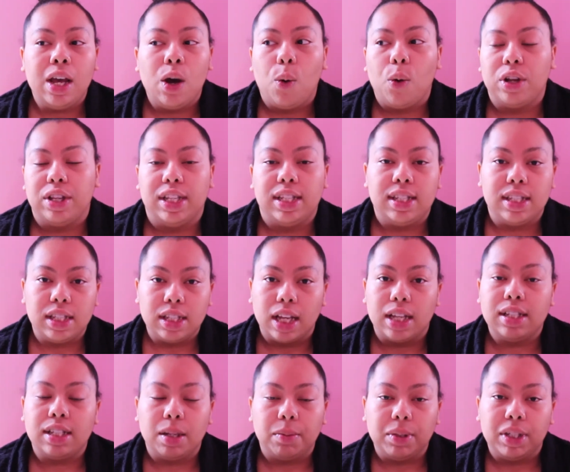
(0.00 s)
or this is
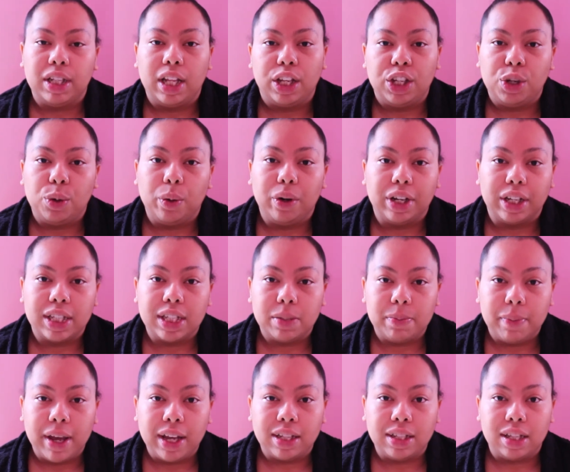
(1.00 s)
not something that you were
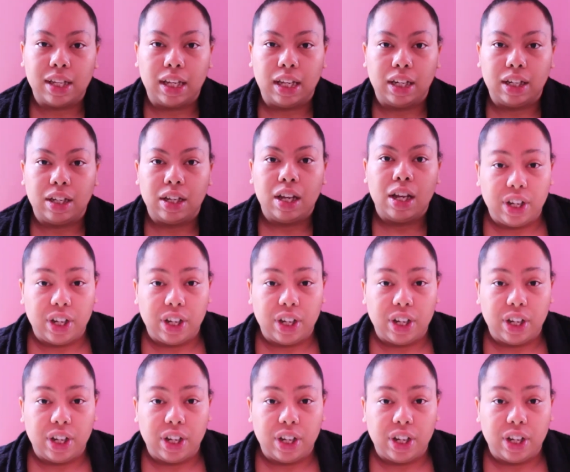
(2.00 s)
expecting,